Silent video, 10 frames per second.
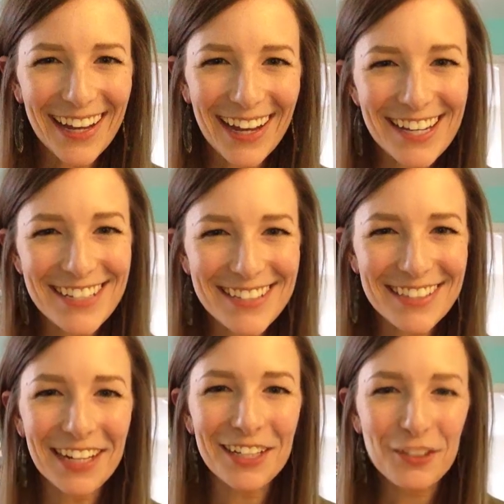Guys, it's
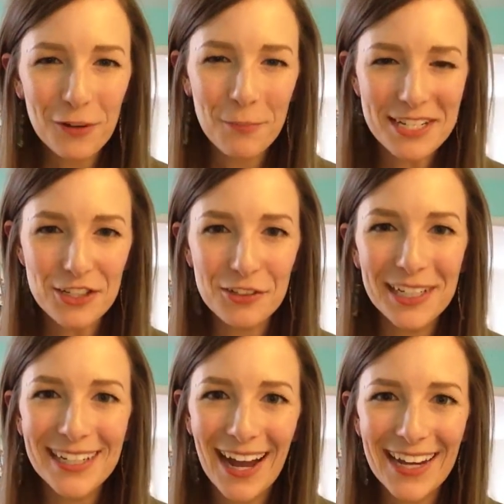Annie from
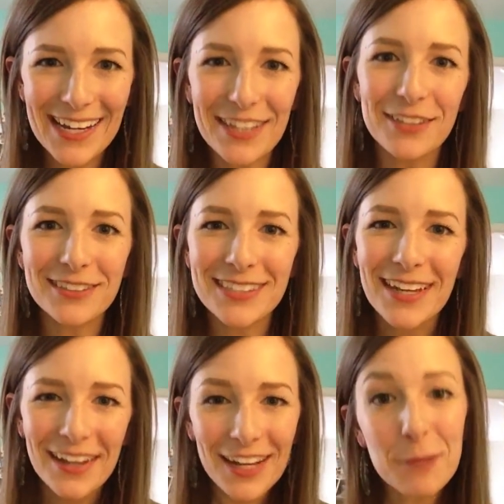History and High Heels,
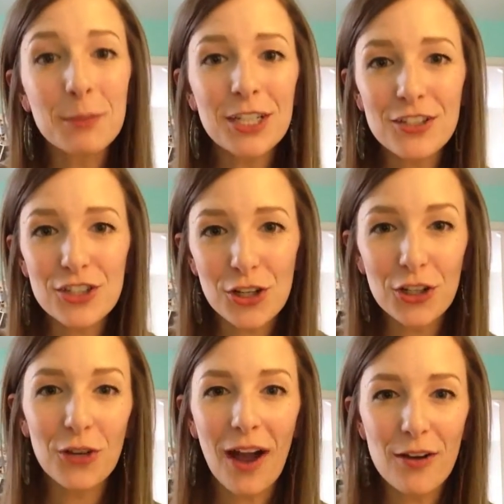and I'm going to show
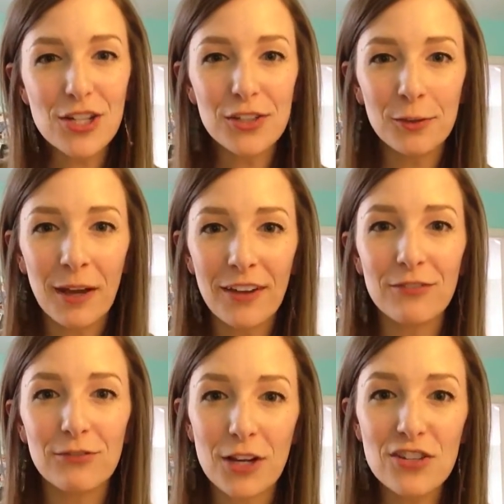you how to do my
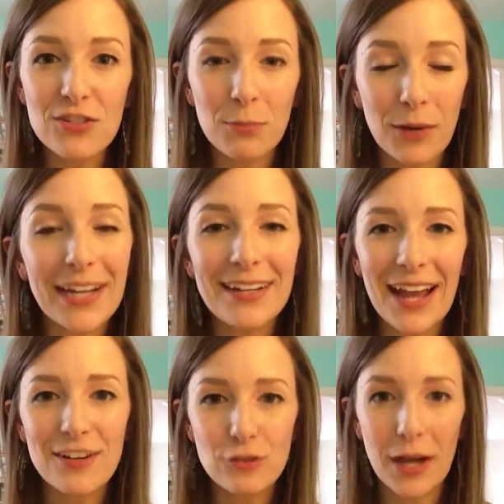French
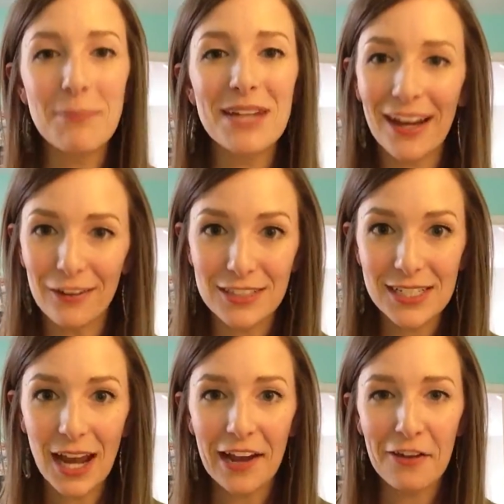braid draped
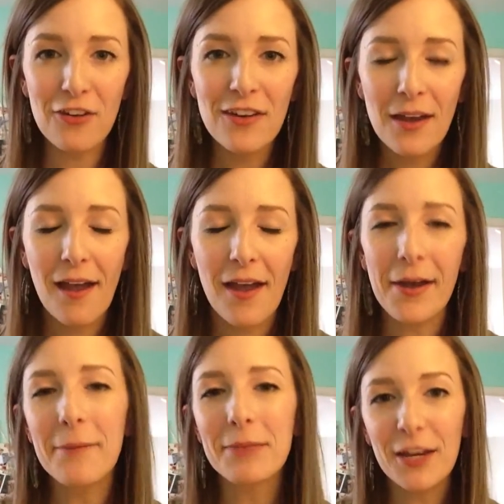hairstyle
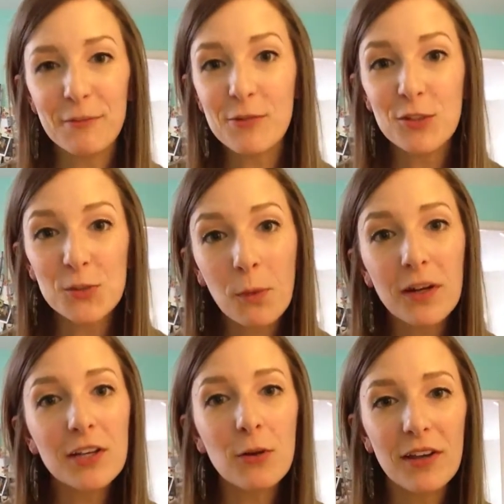that I've been
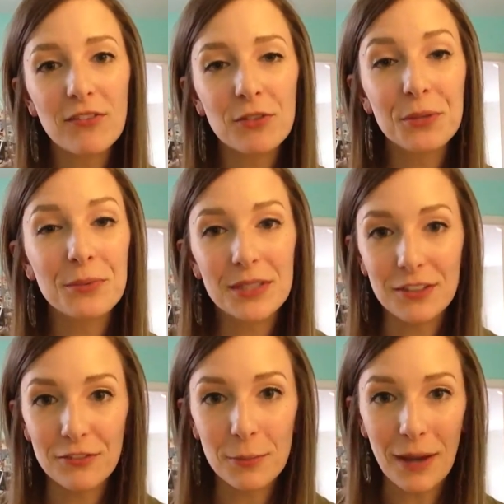sporting quite
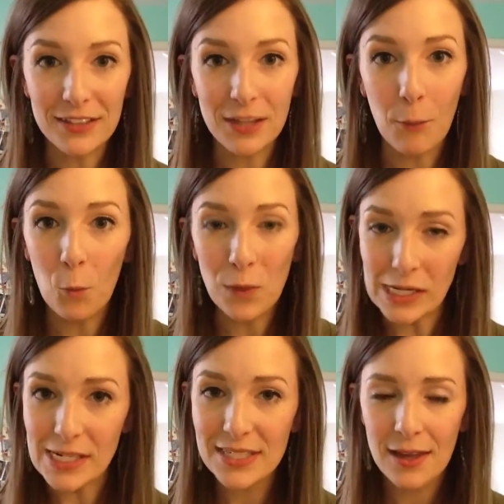frequently for the past couple
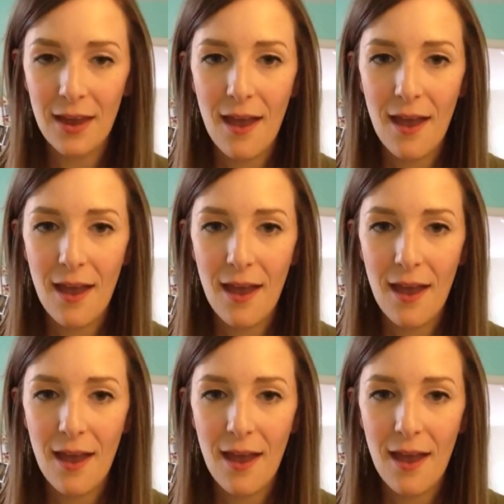weeks.